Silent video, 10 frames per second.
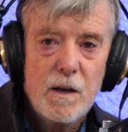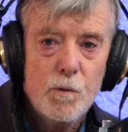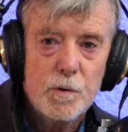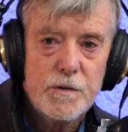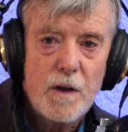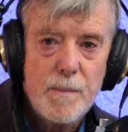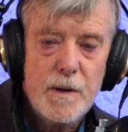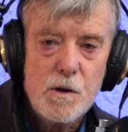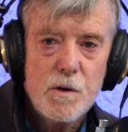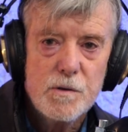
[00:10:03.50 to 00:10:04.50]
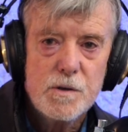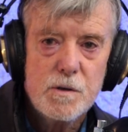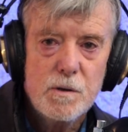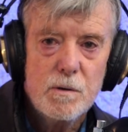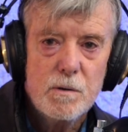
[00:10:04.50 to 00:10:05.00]
can also be
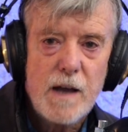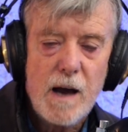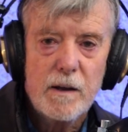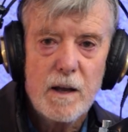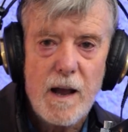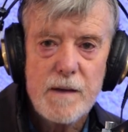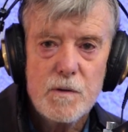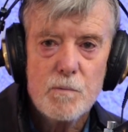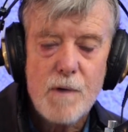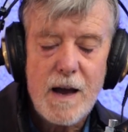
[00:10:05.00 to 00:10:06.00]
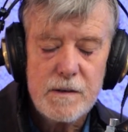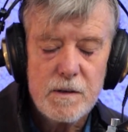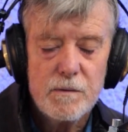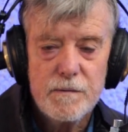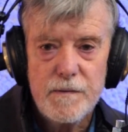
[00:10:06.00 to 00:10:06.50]
used to calculate the
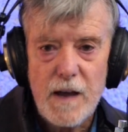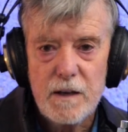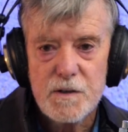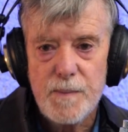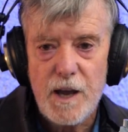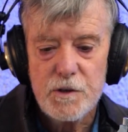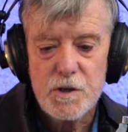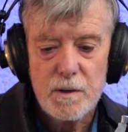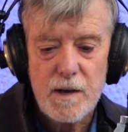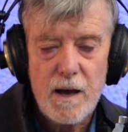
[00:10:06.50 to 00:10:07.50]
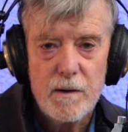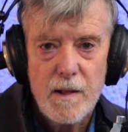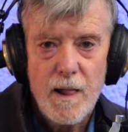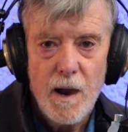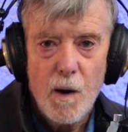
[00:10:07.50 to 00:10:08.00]
rate of expansion. Now,
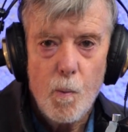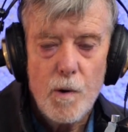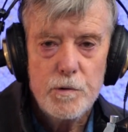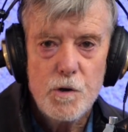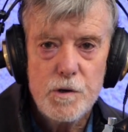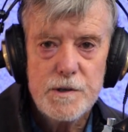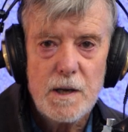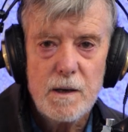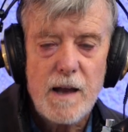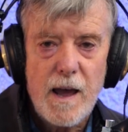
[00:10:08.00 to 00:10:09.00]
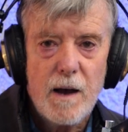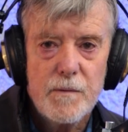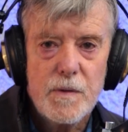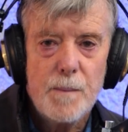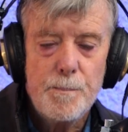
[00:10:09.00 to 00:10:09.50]
we're using
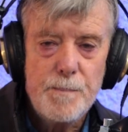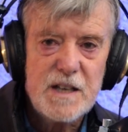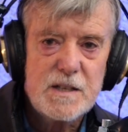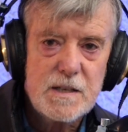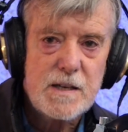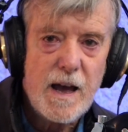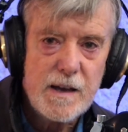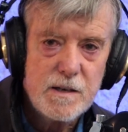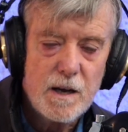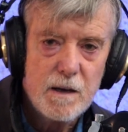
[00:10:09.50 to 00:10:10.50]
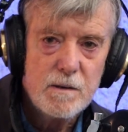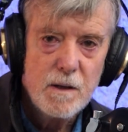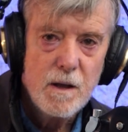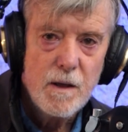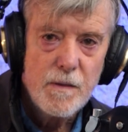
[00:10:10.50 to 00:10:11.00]
now the best data
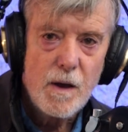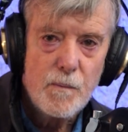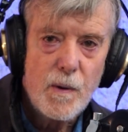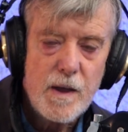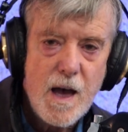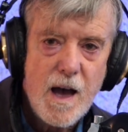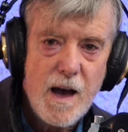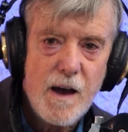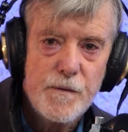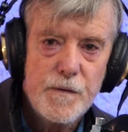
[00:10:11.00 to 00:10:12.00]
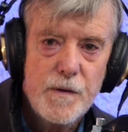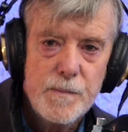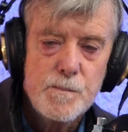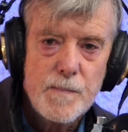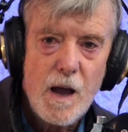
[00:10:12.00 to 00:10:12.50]
that we have
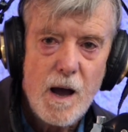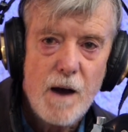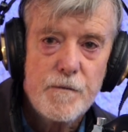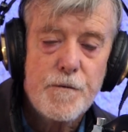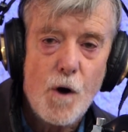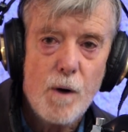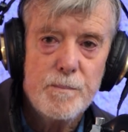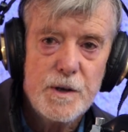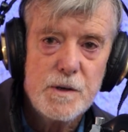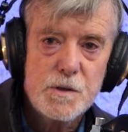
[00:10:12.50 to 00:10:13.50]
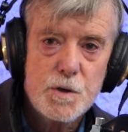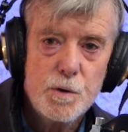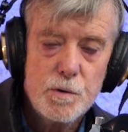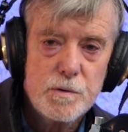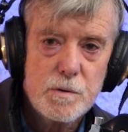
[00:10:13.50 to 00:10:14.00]
from these
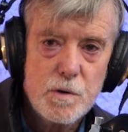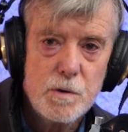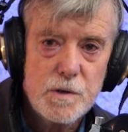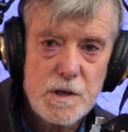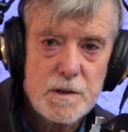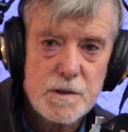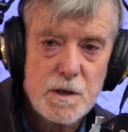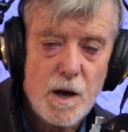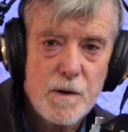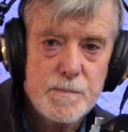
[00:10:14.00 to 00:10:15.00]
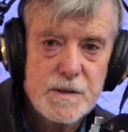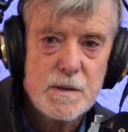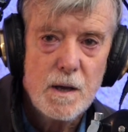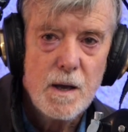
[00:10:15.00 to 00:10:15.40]
two telescopes.